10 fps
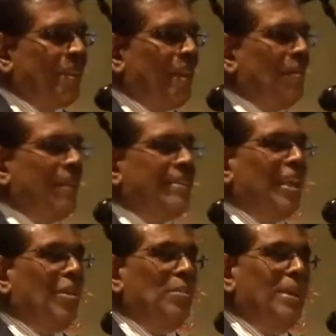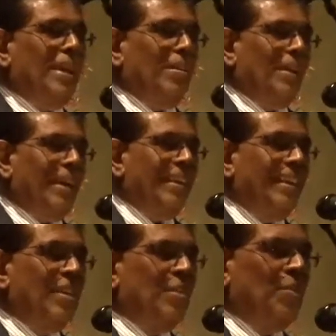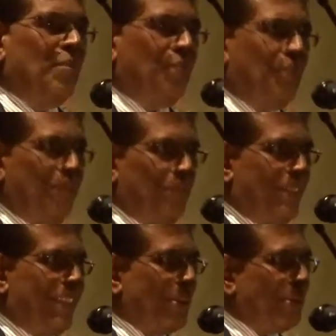I might say we have had 50